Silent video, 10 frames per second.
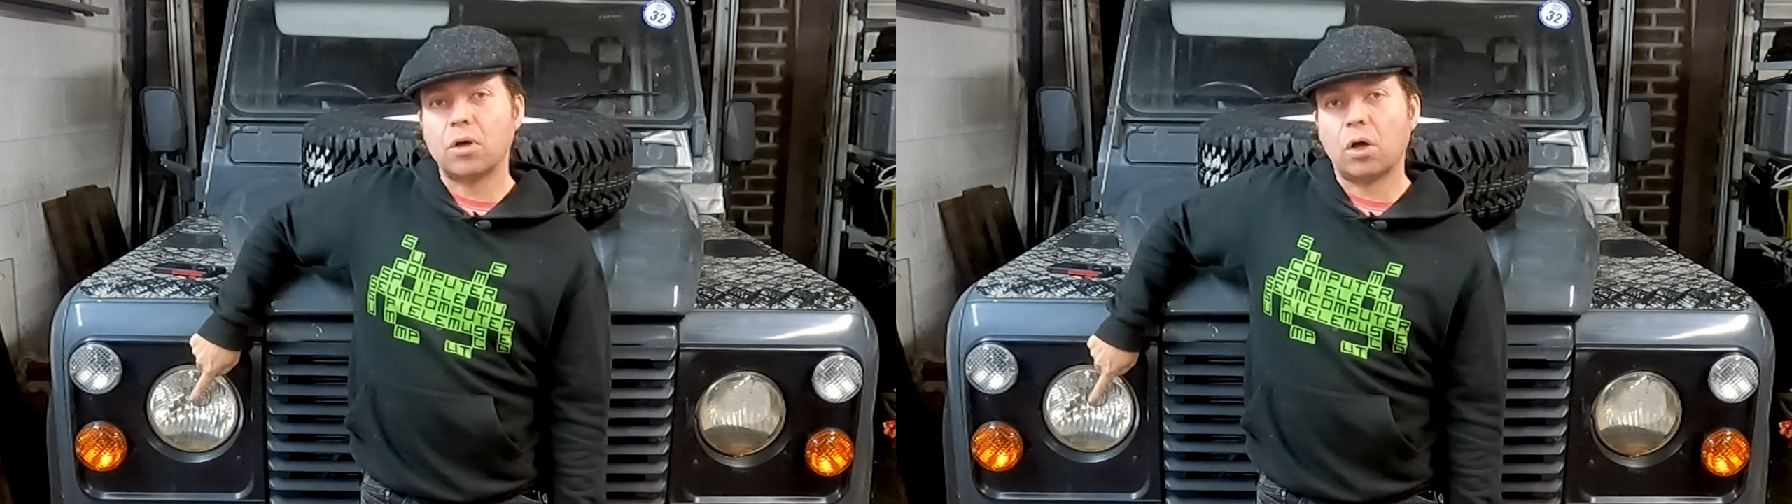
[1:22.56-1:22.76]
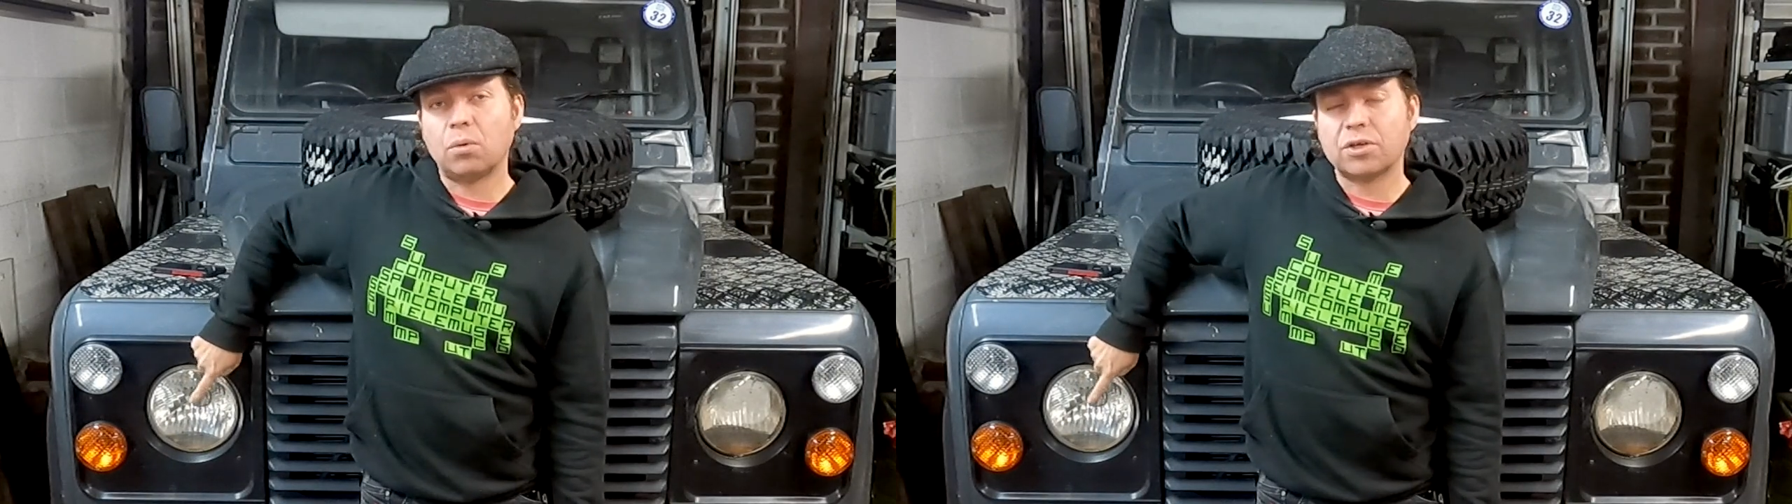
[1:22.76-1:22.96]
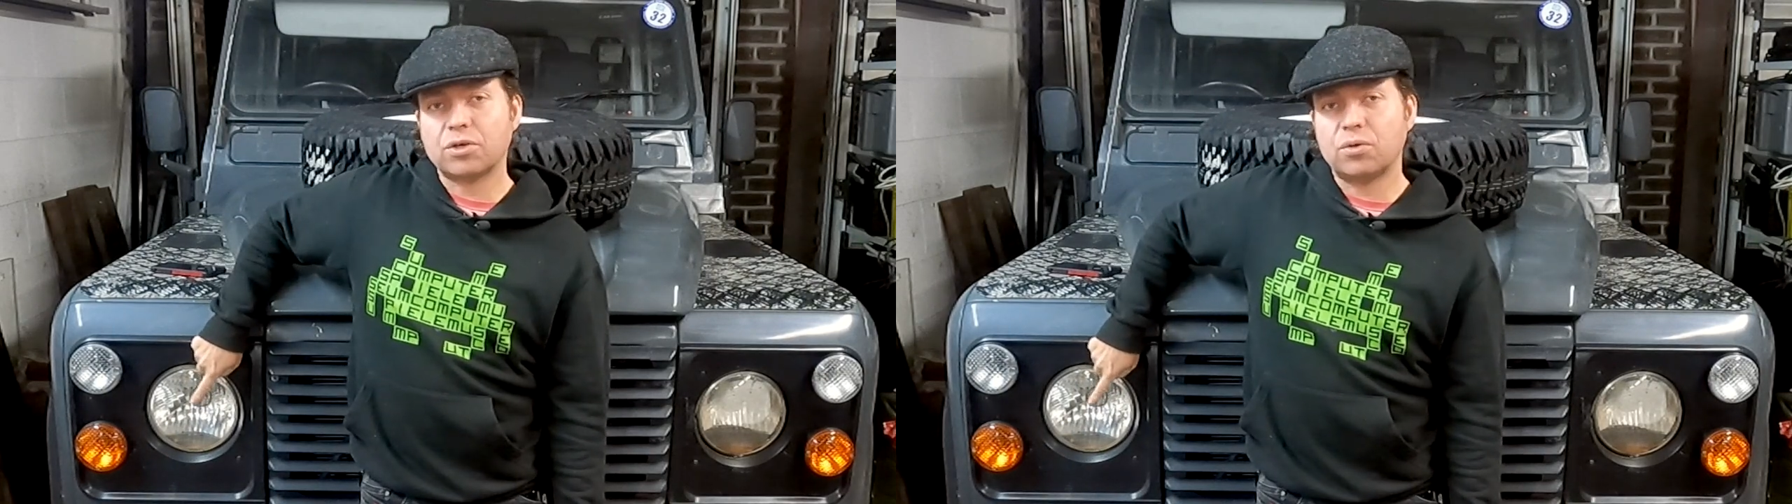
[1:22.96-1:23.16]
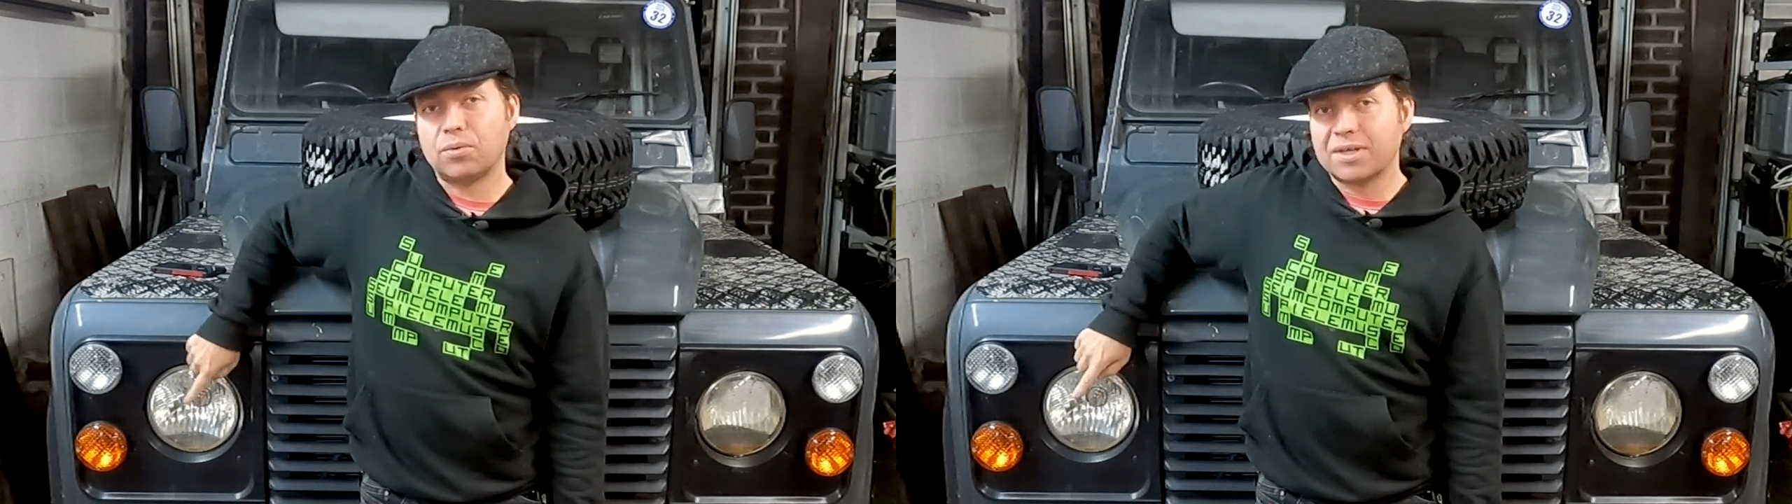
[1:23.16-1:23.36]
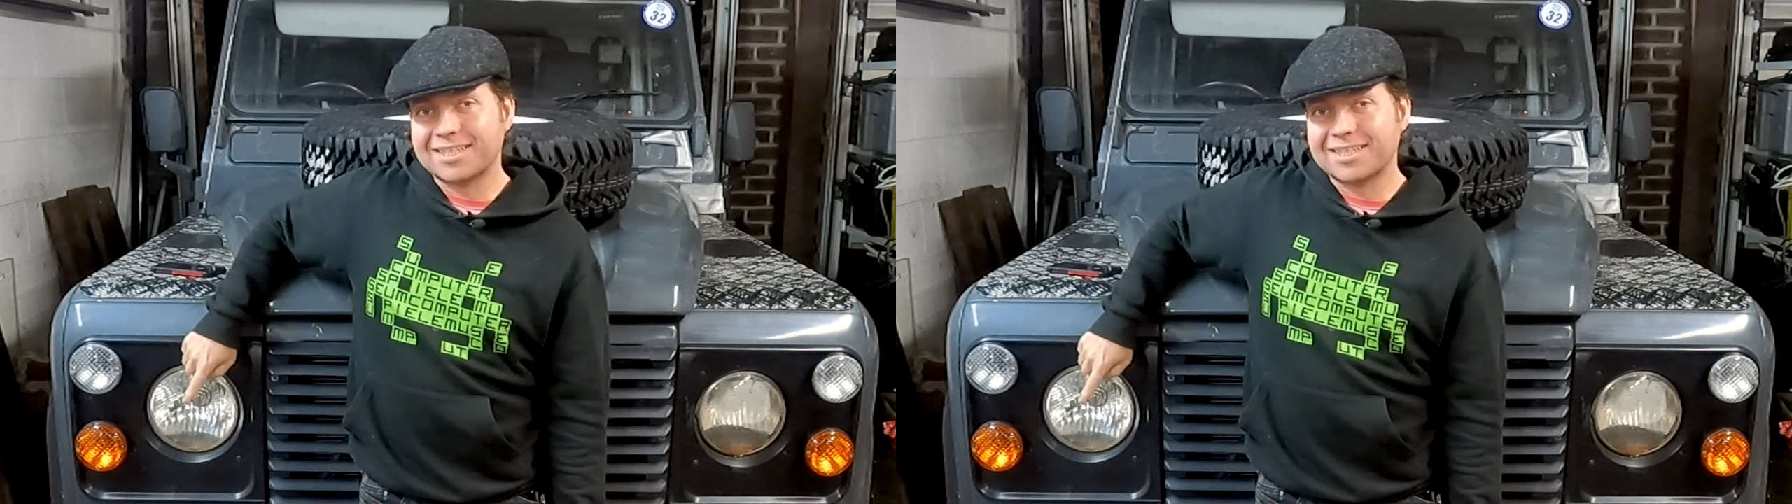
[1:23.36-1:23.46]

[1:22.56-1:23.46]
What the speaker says: are what are called